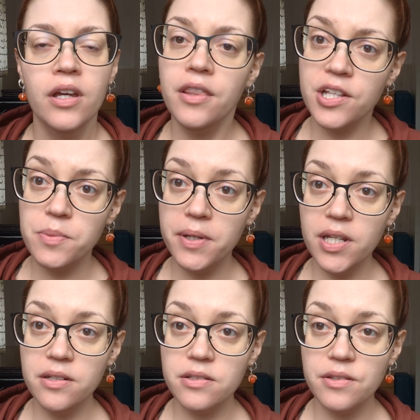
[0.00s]
That's about
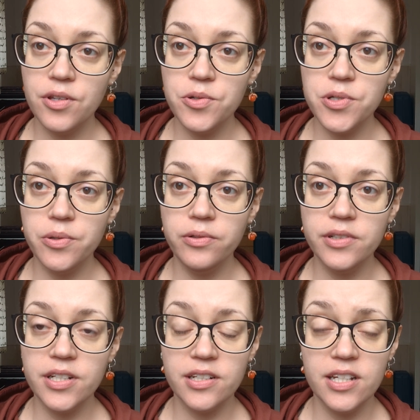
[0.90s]
it. Those are all
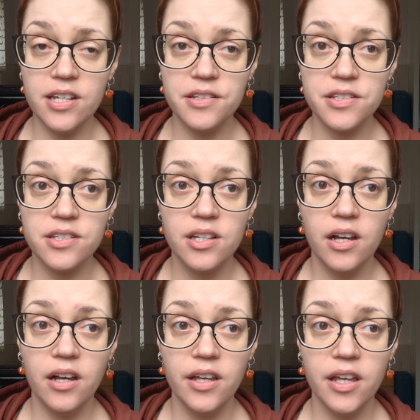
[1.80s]
the techniques
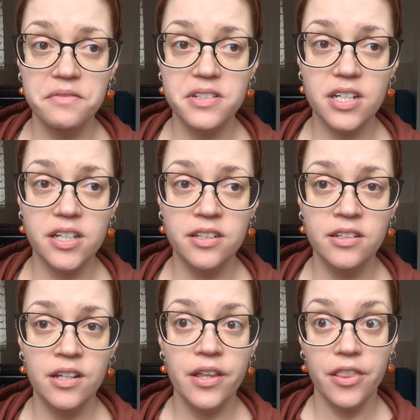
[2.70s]
I have
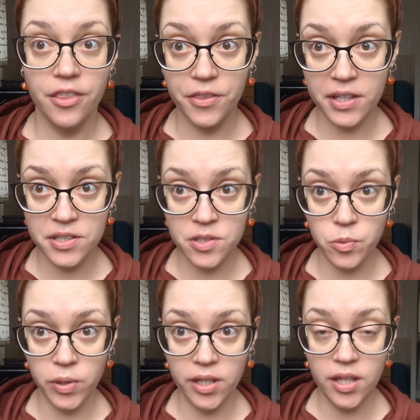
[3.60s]
done this
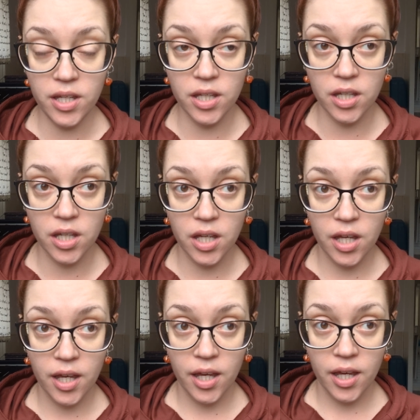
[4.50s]
week.
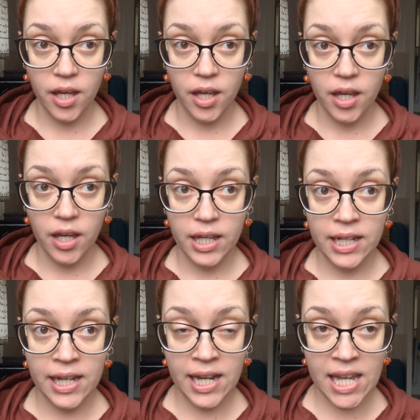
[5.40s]

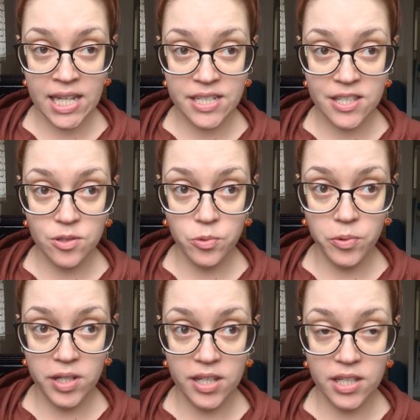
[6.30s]
Next
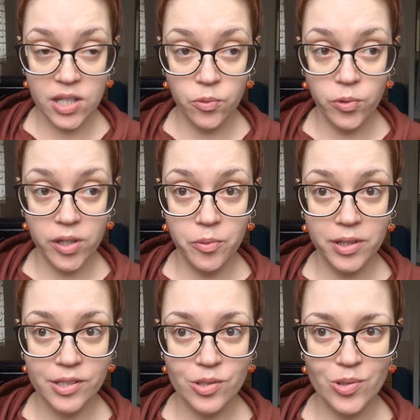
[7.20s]
week we
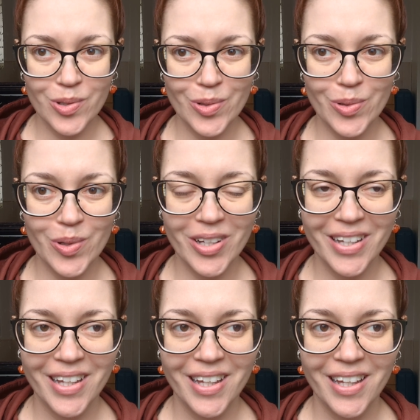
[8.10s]
will do
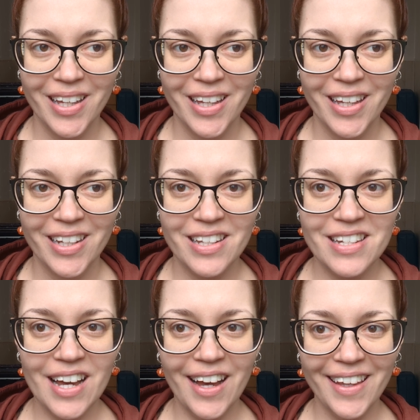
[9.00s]

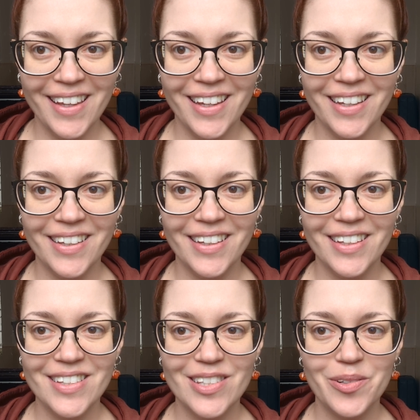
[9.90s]

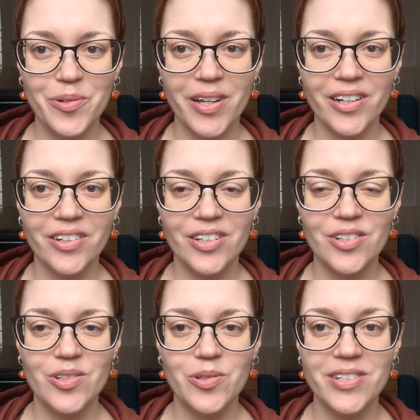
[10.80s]
dyeing. So we're going to
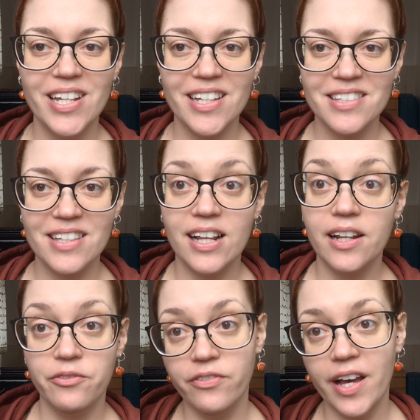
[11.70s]
do textile
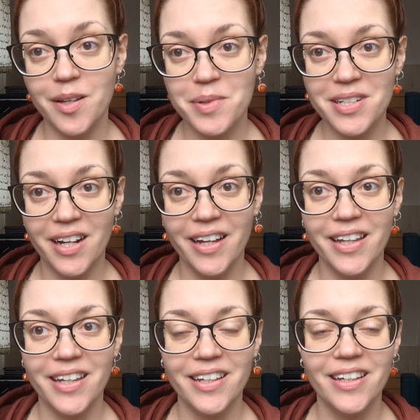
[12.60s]
and fiber
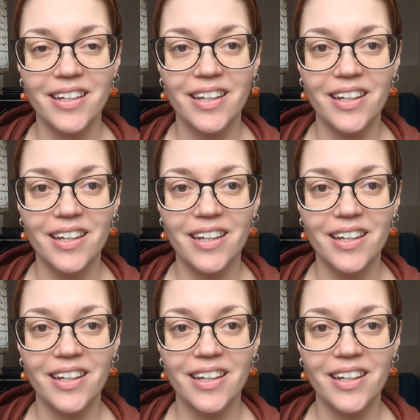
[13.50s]
dyeing.